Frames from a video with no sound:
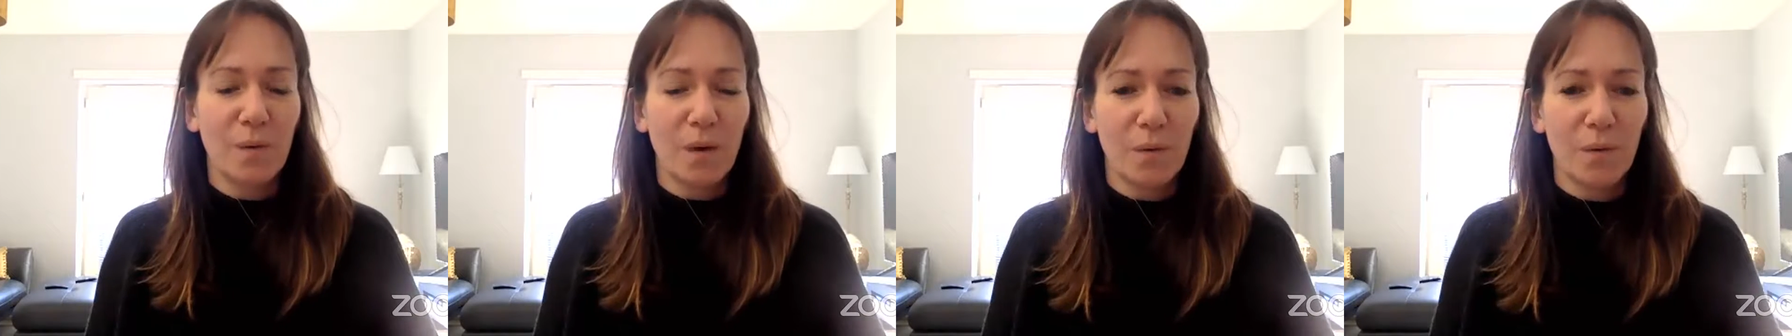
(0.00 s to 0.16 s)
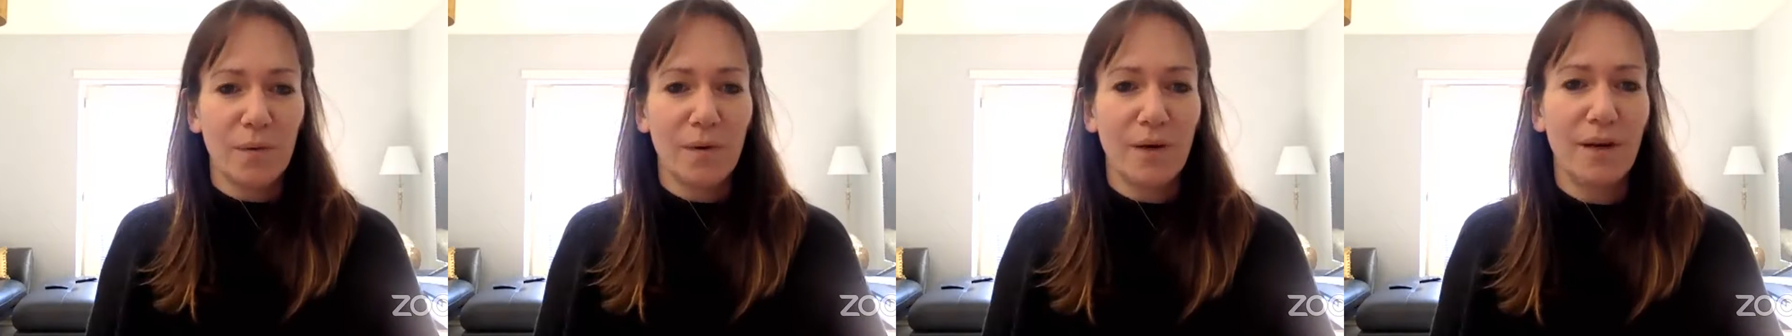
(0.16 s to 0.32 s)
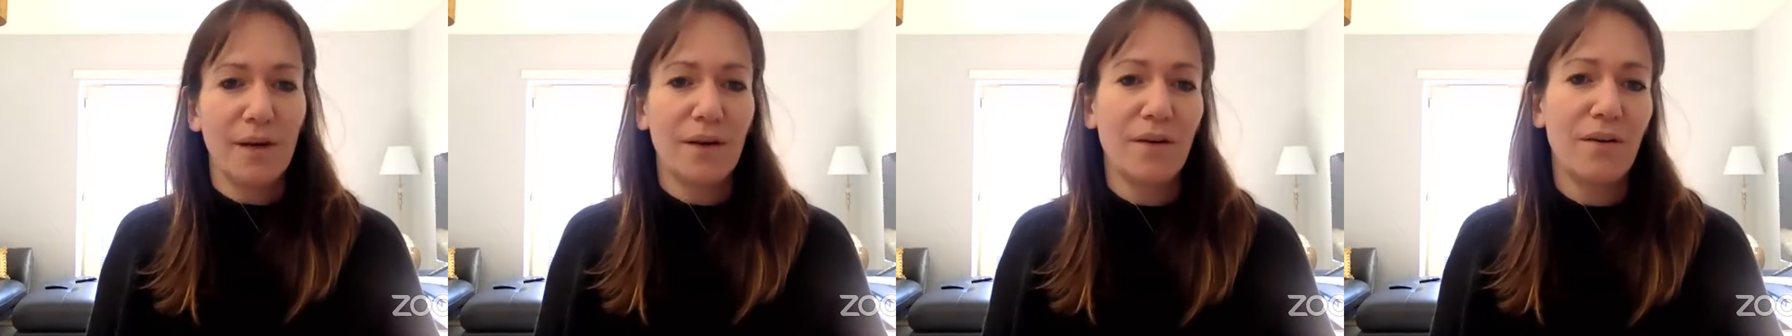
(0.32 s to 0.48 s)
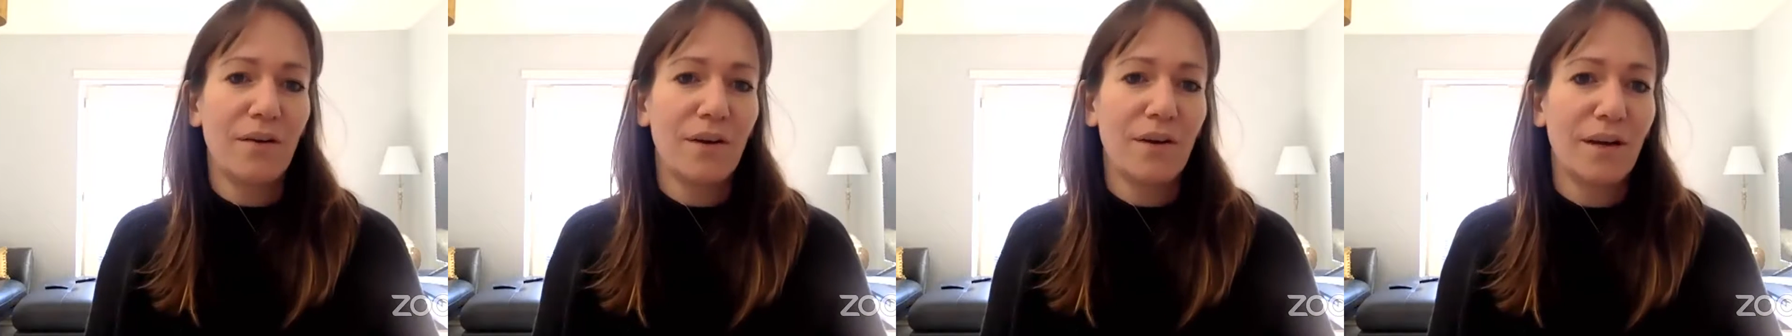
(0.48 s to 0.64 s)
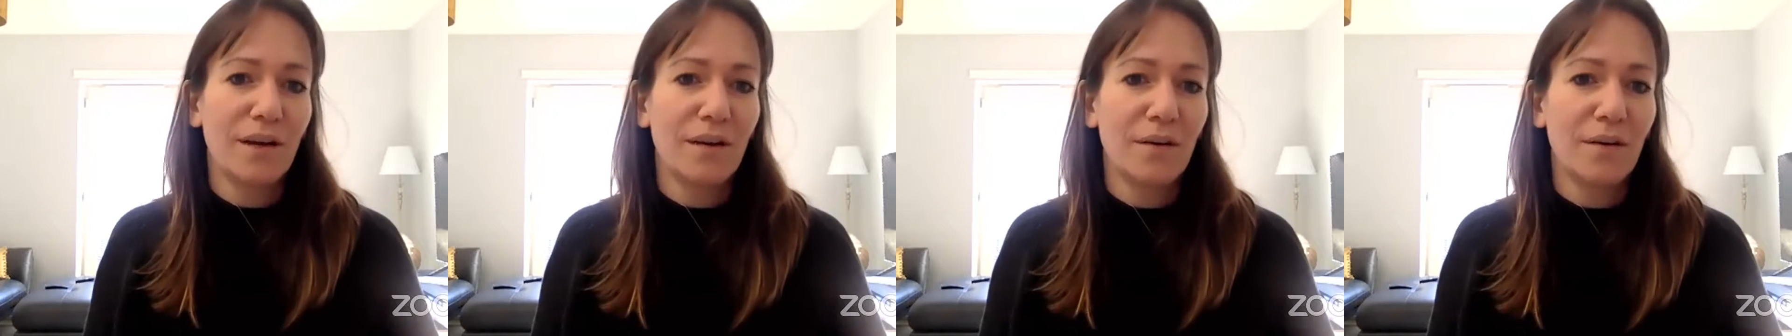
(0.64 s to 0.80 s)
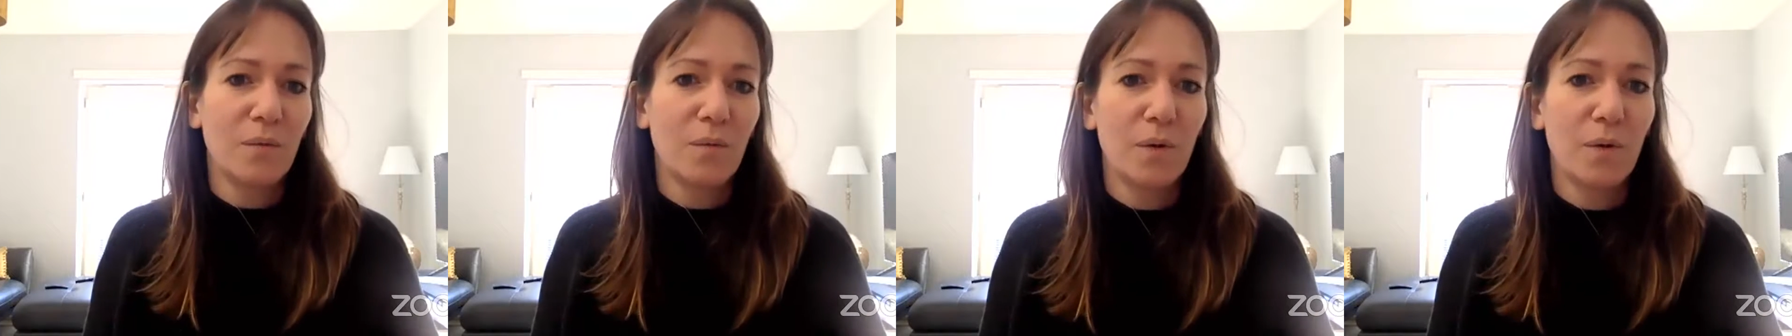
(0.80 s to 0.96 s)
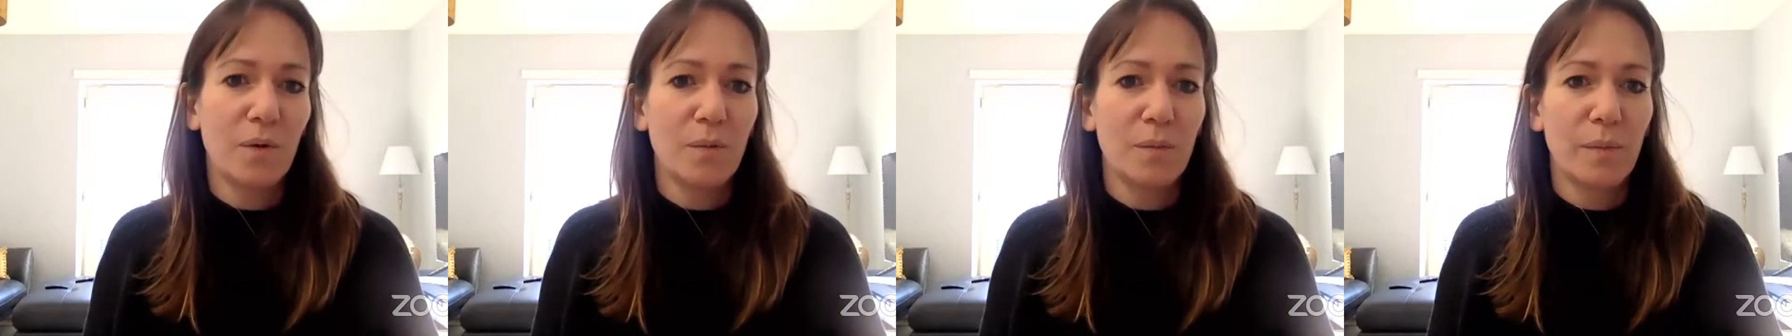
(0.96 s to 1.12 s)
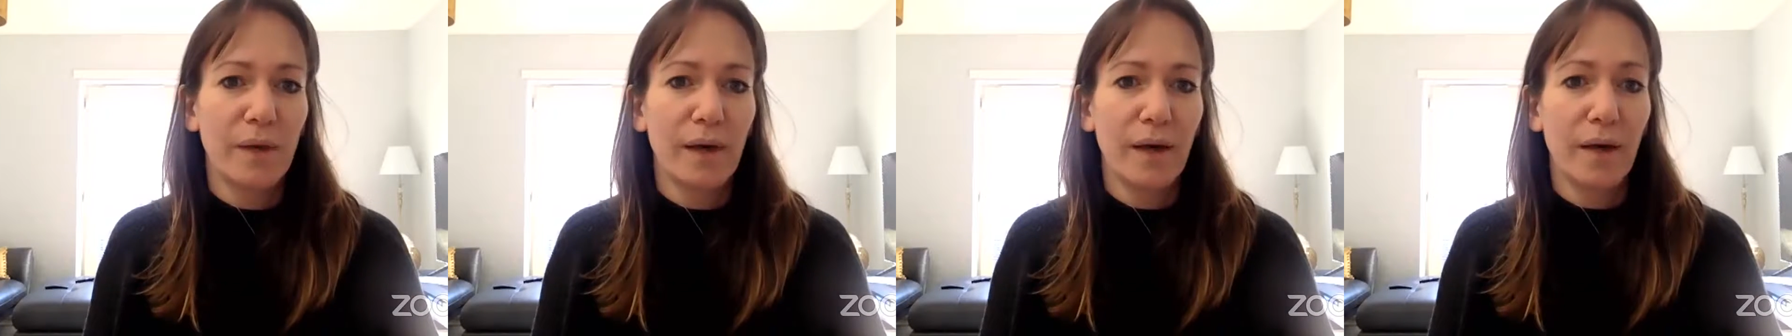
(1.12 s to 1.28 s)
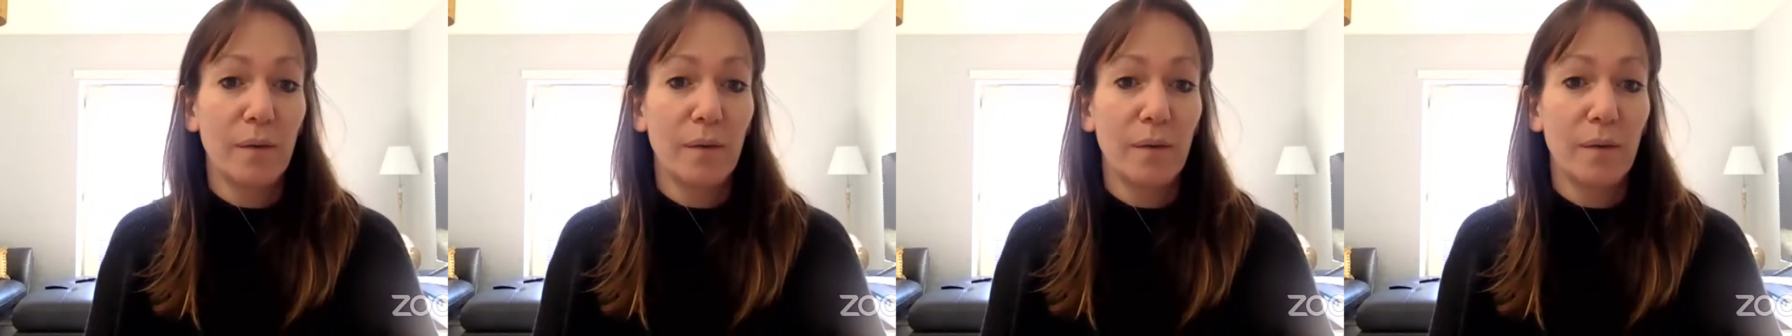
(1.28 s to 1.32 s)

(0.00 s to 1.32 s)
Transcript: what we were hearing and what would be